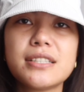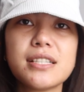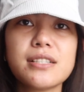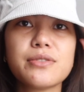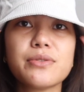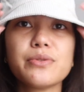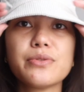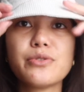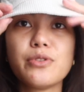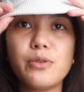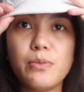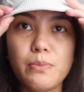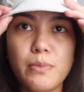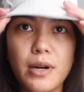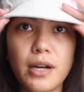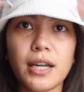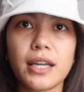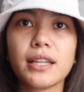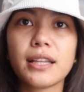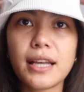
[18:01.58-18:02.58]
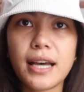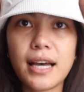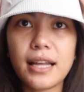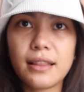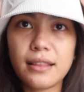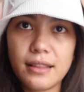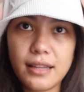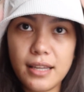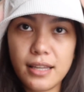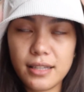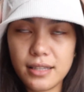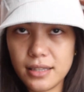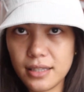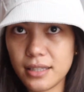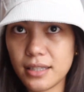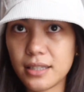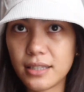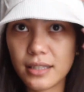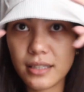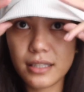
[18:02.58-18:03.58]
since uso yung bucket hat then,
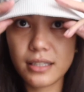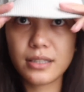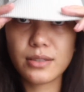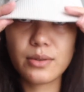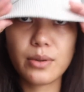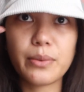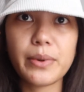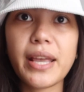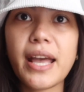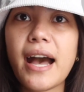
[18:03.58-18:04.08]
this is what we